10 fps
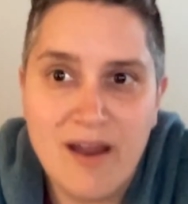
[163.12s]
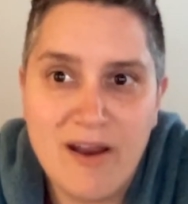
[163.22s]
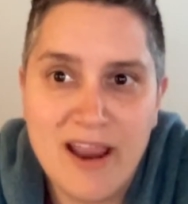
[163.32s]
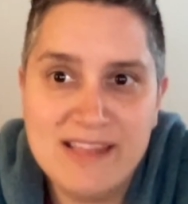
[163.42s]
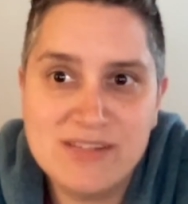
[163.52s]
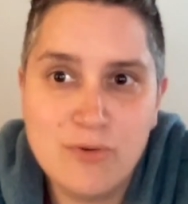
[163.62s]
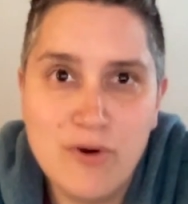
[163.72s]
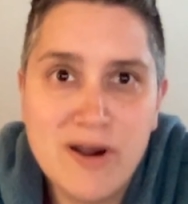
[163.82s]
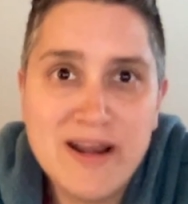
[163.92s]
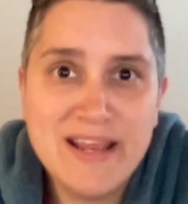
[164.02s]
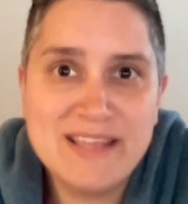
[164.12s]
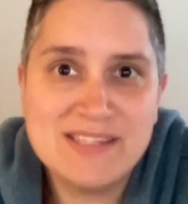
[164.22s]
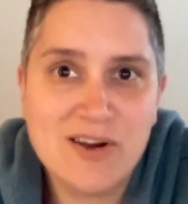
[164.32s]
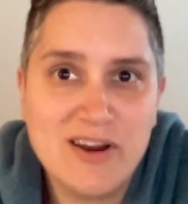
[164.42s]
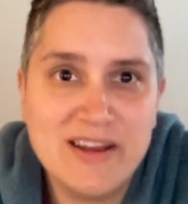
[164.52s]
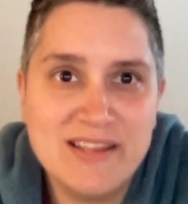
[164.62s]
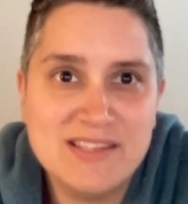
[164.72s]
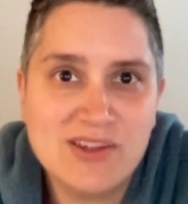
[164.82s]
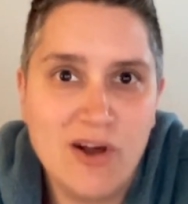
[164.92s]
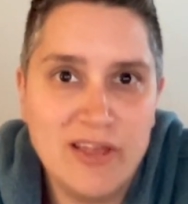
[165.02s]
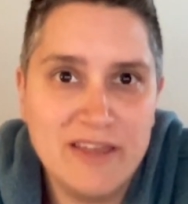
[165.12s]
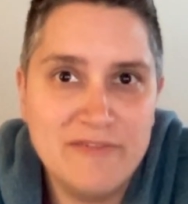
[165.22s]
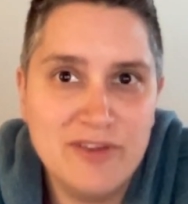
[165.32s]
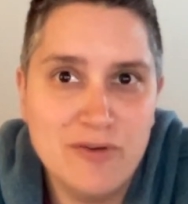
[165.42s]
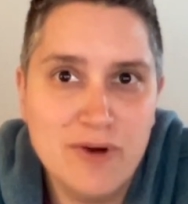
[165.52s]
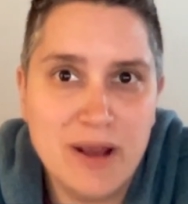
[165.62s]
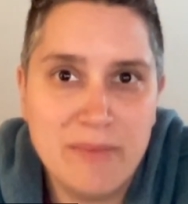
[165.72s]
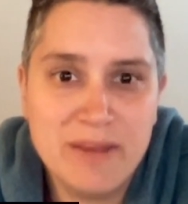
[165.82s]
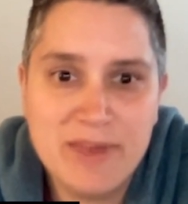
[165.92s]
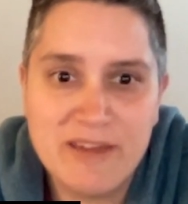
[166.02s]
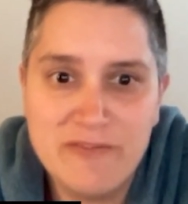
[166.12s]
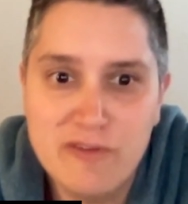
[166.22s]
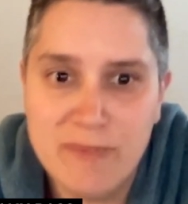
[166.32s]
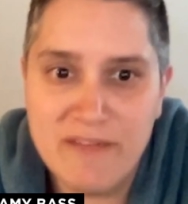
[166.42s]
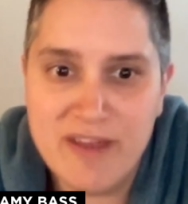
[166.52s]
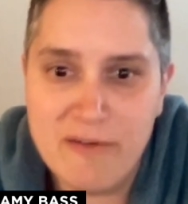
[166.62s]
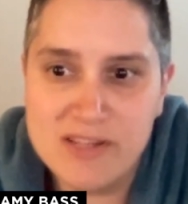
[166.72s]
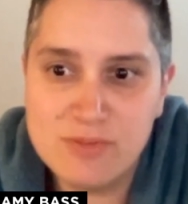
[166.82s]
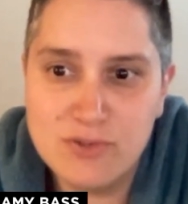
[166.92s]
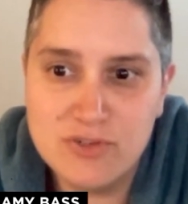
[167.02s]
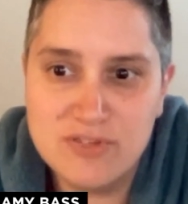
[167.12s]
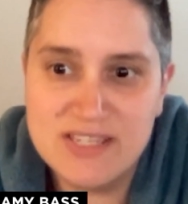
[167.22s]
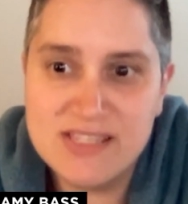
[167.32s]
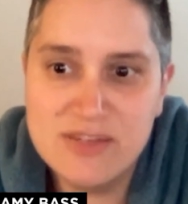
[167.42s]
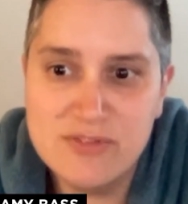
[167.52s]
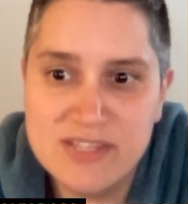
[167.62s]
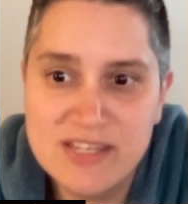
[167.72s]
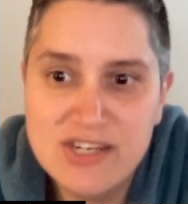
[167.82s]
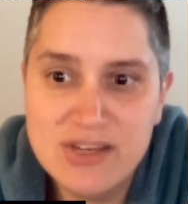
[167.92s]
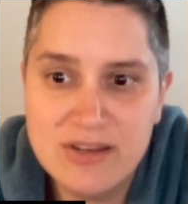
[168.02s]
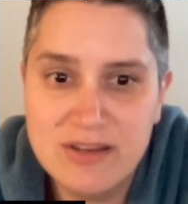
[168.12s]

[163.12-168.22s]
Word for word: All right, so we're gonna get started installing a few, and I'm gonna pick a few of my favorites. We'll do Disk Usage